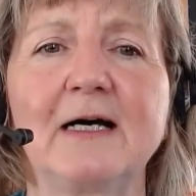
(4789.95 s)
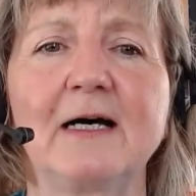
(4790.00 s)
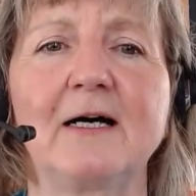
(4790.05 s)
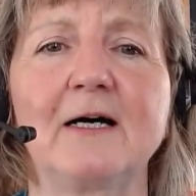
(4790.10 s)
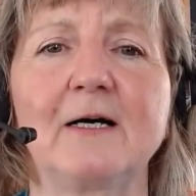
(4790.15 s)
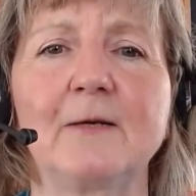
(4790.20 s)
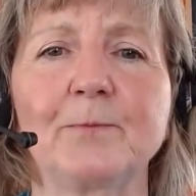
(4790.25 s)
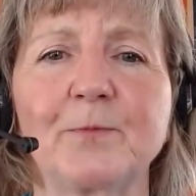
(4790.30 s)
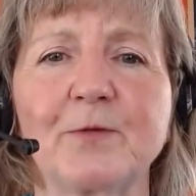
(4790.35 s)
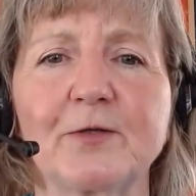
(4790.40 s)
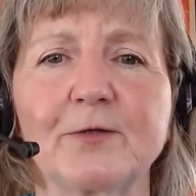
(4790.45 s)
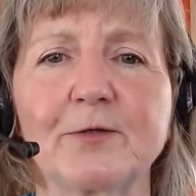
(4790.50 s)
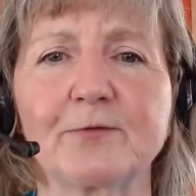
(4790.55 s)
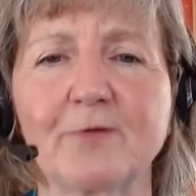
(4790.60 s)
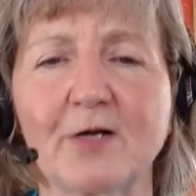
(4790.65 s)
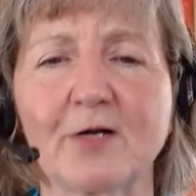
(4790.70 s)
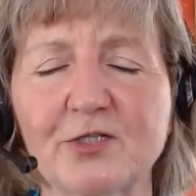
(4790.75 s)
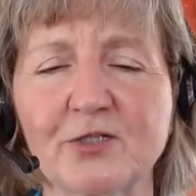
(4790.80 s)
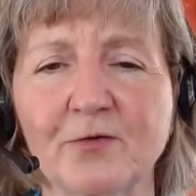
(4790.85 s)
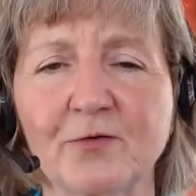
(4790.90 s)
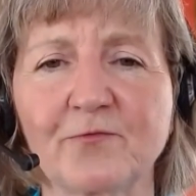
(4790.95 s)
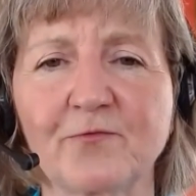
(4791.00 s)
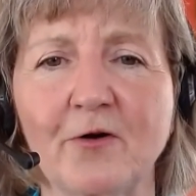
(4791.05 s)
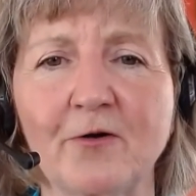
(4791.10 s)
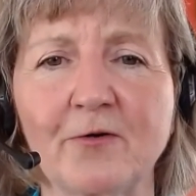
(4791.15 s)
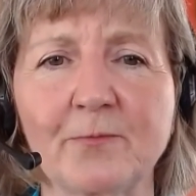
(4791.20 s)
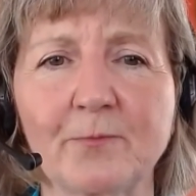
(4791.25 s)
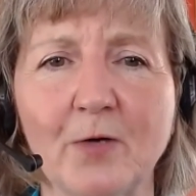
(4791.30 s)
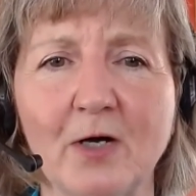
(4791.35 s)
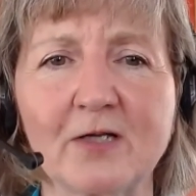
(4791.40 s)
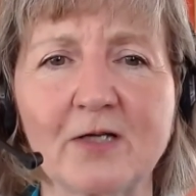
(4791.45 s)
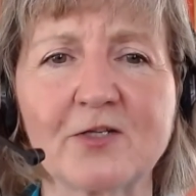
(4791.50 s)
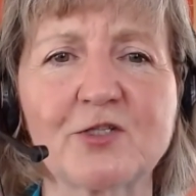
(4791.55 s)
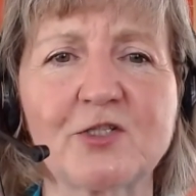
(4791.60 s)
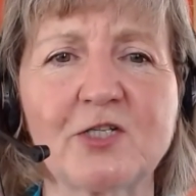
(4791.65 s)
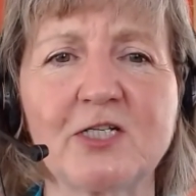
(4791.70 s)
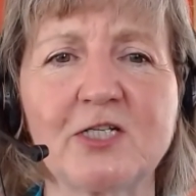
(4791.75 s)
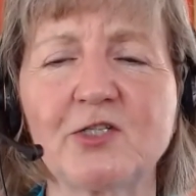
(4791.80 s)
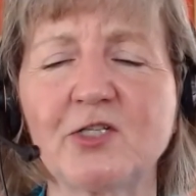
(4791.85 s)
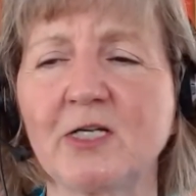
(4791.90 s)
Um, the Russian foreign
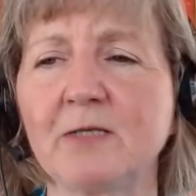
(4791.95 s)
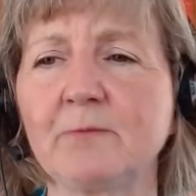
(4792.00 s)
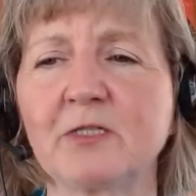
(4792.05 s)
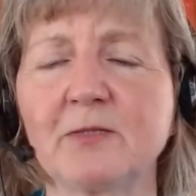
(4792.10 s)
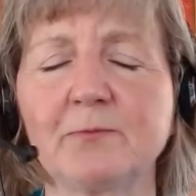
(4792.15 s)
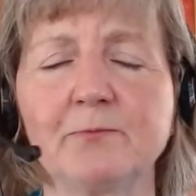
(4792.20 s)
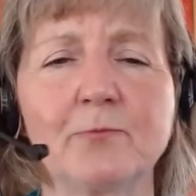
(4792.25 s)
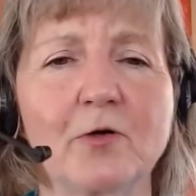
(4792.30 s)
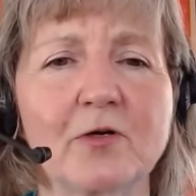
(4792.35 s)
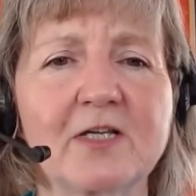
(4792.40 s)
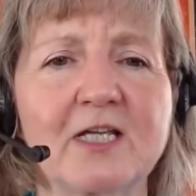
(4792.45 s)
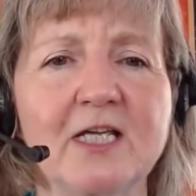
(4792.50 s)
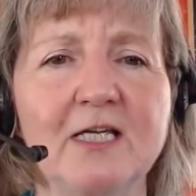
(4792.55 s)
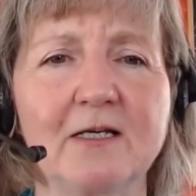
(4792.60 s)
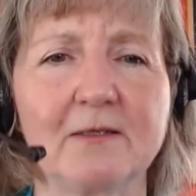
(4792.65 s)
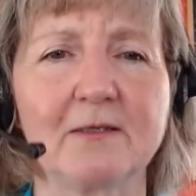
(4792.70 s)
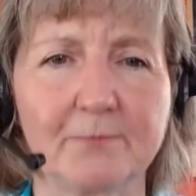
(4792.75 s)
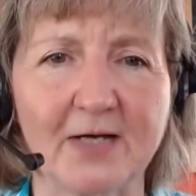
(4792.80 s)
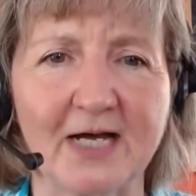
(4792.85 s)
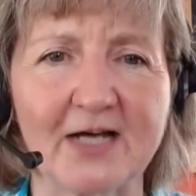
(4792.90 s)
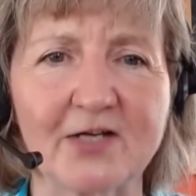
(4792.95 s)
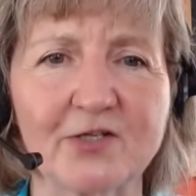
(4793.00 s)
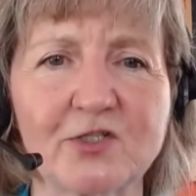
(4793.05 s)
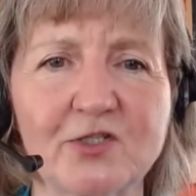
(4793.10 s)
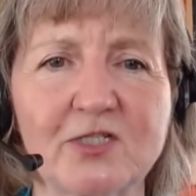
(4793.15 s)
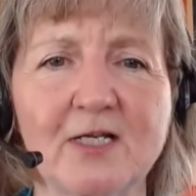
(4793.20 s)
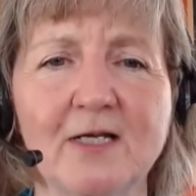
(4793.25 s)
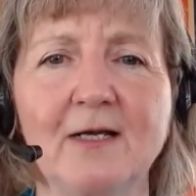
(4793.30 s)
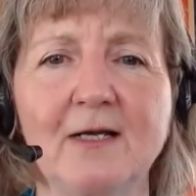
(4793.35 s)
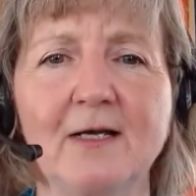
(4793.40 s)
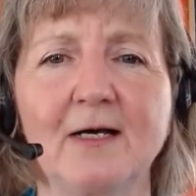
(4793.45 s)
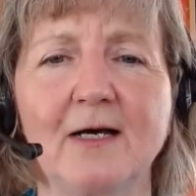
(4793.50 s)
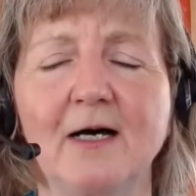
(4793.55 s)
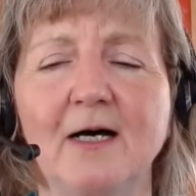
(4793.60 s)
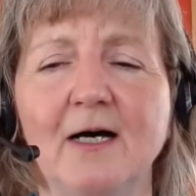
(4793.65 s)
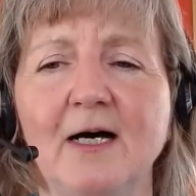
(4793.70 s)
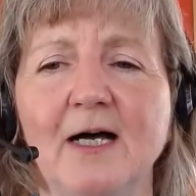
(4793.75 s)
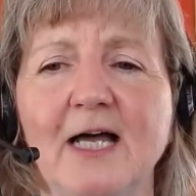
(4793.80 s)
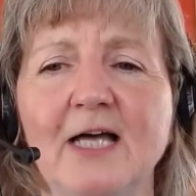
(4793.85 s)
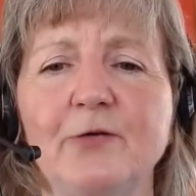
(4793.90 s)
policy seemed murky at best,
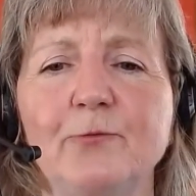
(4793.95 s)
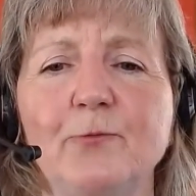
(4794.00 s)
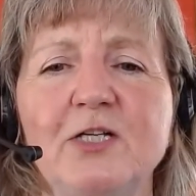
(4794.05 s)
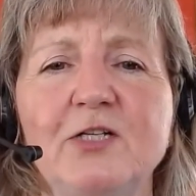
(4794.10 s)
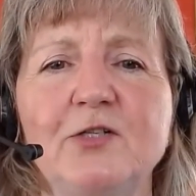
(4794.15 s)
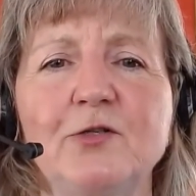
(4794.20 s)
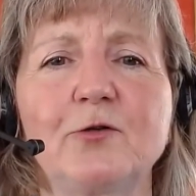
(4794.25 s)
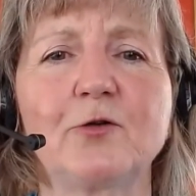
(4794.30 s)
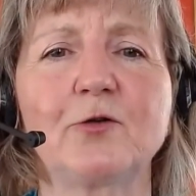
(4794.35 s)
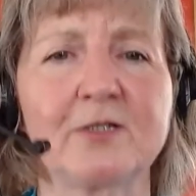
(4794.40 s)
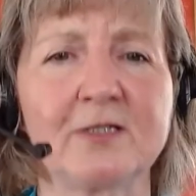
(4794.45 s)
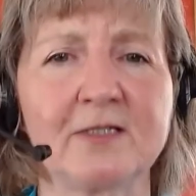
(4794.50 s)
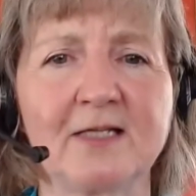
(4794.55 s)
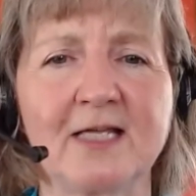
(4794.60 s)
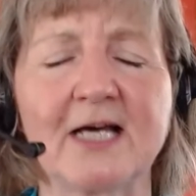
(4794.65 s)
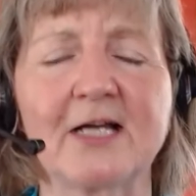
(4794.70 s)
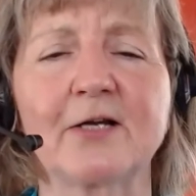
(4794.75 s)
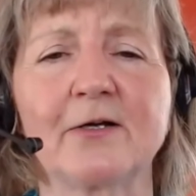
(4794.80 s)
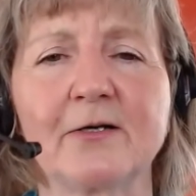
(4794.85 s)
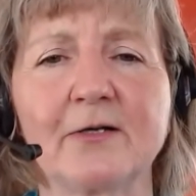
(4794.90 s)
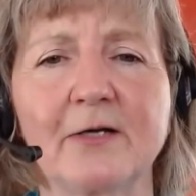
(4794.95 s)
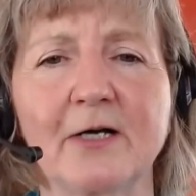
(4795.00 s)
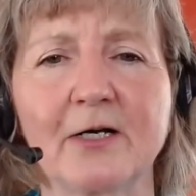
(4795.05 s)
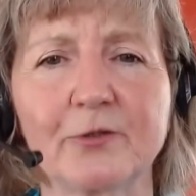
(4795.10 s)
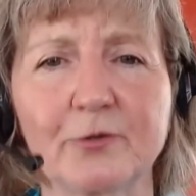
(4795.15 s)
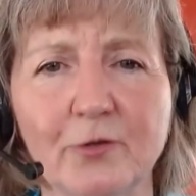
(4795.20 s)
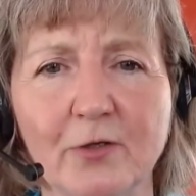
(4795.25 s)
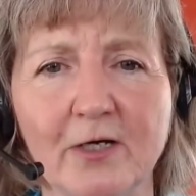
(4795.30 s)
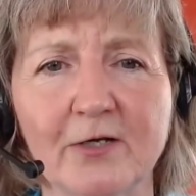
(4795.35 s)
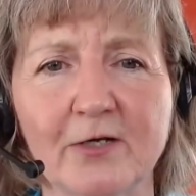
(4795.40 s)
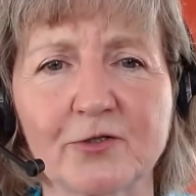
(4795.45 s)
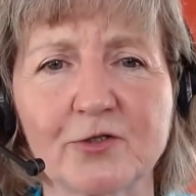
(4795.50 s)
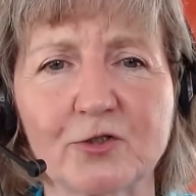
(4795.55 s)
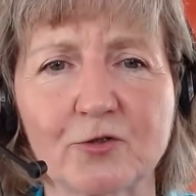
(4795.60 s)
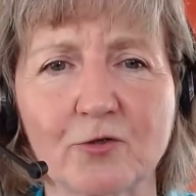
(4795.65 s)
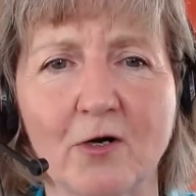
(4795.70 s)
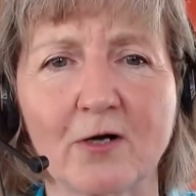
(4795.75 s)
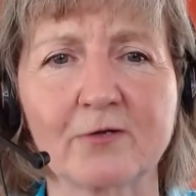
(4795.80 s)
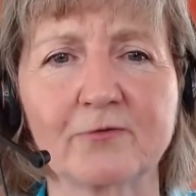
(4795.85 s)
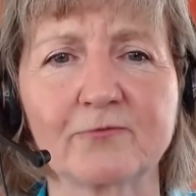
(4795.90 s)
uh, and we couldn't get a, a, a
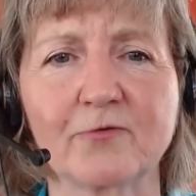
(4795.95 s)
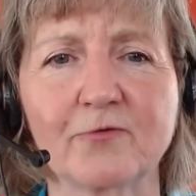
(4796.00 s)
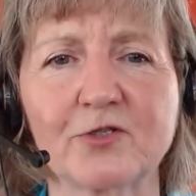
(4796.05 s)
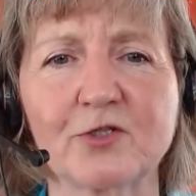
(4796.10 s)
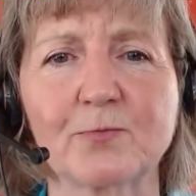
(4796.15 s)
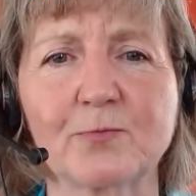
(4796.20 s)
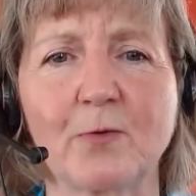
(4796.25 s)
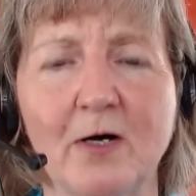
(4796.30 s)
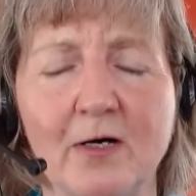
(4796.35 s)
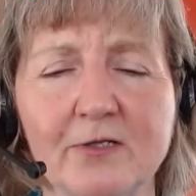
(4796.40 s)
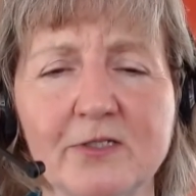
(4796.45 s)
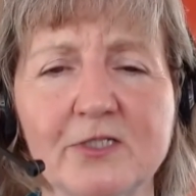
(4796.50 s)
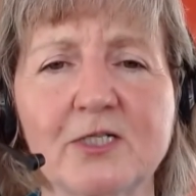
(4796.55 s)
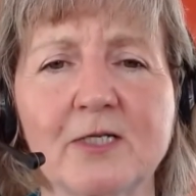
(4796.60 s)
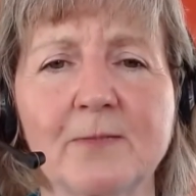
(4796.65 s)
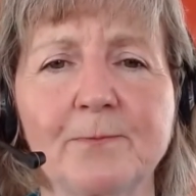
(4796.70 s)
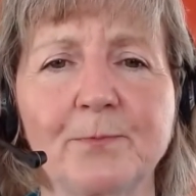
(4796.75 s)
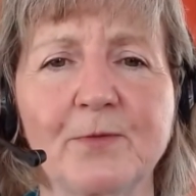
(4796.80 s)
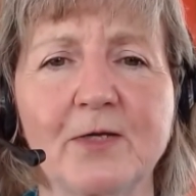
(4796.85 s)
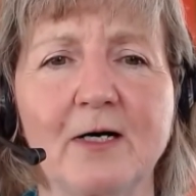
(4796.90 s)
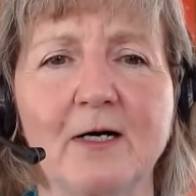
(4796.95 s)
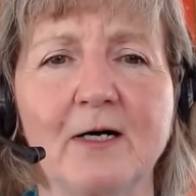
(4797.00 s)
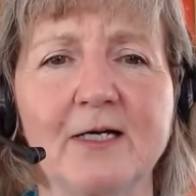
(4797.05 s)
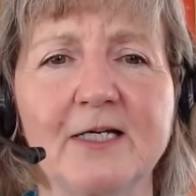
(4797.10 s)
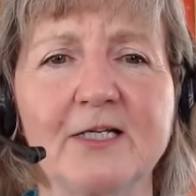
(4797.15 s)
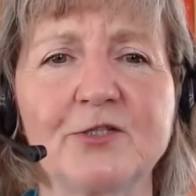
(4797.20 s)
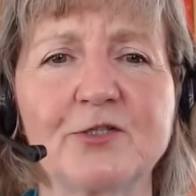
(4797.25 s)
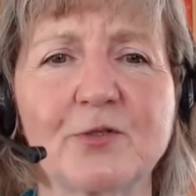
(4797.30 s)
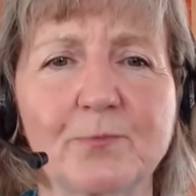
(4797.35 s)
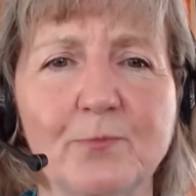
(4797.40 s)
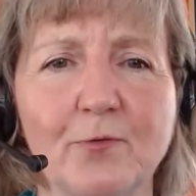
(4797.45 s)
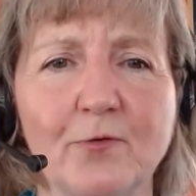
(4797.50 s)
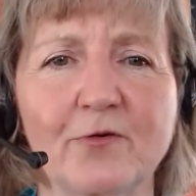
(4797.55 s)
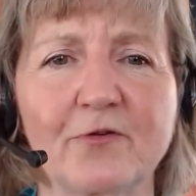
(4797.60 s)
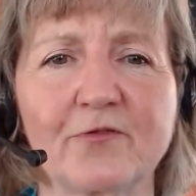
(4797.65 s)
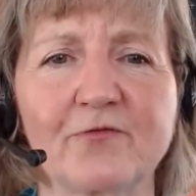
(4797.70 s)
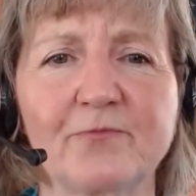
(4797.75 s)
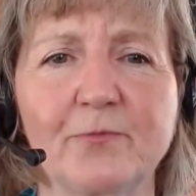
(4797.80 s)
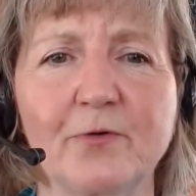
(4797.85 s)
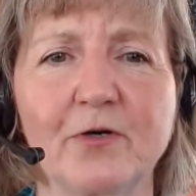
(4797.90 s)
strong response uh, in
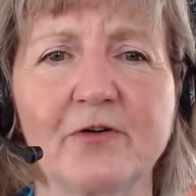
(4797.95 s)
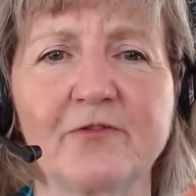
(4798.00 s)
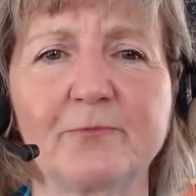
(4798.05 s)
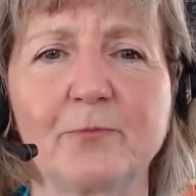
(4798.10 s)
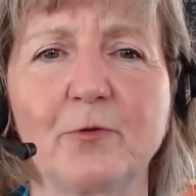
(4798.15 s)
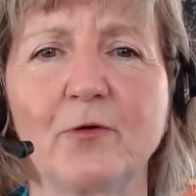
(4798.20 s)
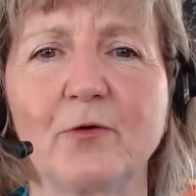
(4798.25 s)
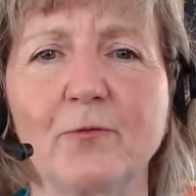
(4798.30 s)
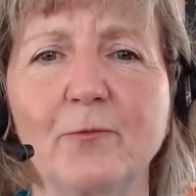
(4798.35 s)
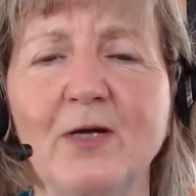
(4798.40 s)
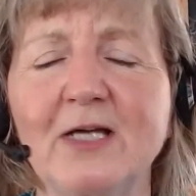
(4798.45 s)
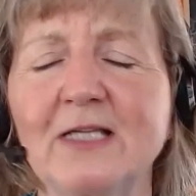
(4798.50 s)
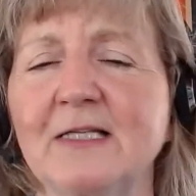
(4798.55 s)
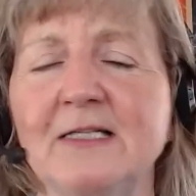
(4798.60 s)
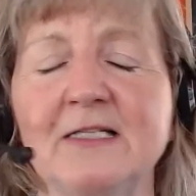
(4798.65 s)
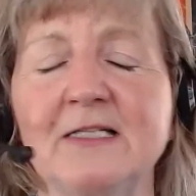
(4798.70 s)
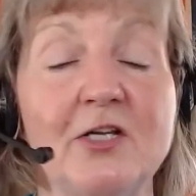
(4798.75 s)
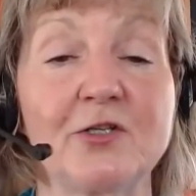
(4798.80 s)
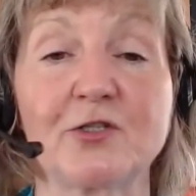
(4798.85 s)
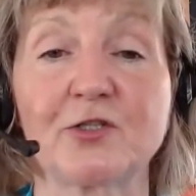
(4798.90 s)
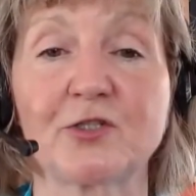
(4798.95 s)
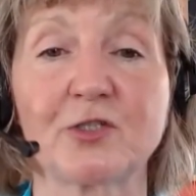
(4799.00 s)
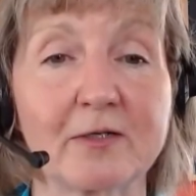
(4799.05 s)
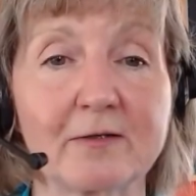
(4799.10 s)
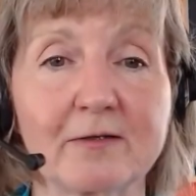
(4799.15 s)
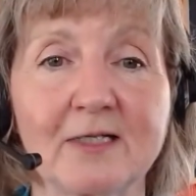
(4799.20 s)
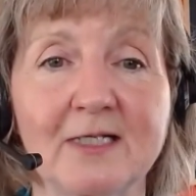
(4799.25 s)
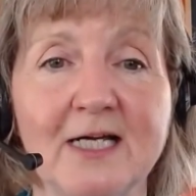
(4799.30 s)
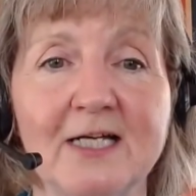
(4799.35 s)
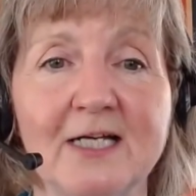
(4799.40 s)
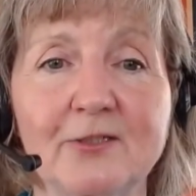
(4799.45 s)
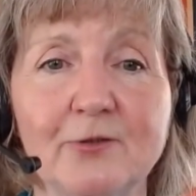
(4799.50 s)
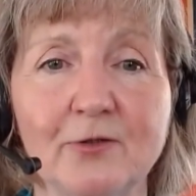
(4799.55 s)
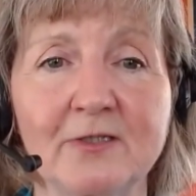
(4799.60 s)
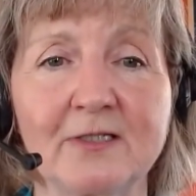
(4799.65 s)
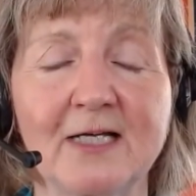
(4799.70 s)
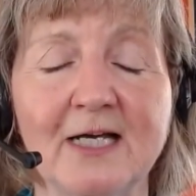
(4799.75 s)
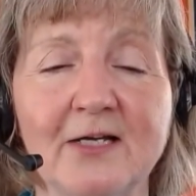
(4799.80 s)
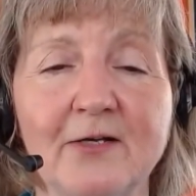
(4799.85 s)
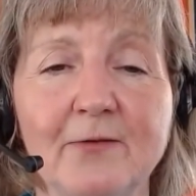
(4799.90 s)
support of, of Paul Whelan. And certainly I
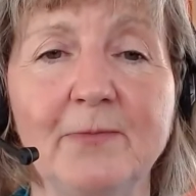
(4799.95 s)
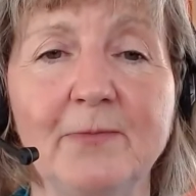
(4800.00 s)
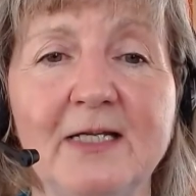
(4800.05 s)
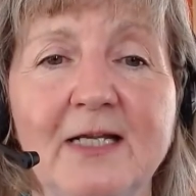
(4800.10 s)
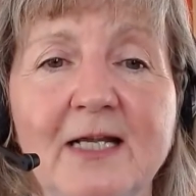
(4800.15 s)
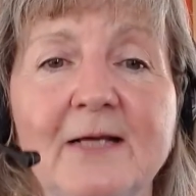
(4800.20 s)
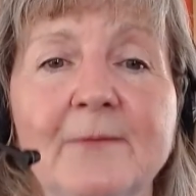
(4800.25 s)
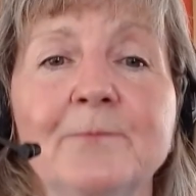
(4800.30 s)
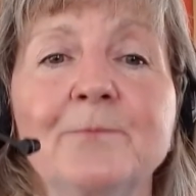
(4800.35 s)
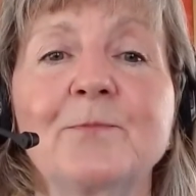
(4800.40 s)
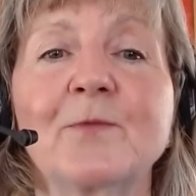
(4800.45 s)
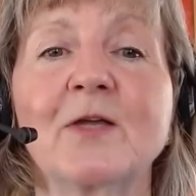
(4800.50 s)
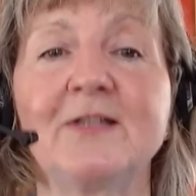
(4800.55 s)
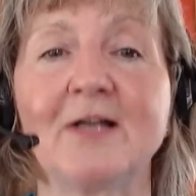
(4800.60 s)
couldn't a meeting.